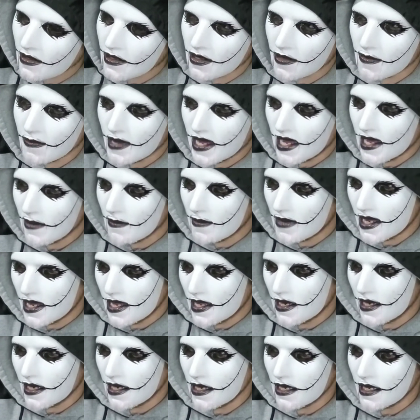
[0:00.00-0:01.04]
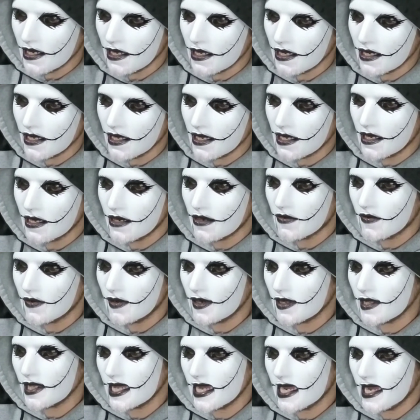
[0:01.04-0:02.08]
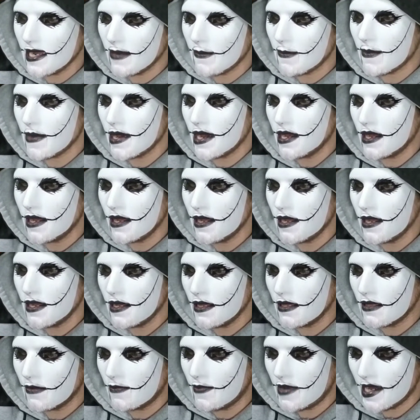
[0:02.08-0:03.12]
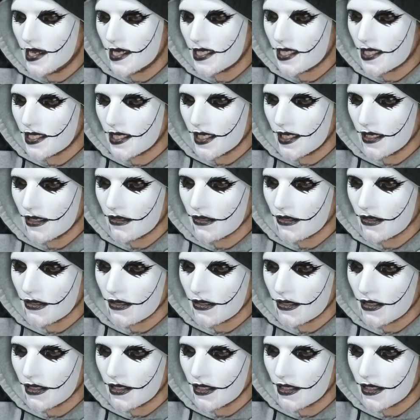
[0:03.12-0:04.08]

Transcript: the Batman. Real name, Bat Cycle.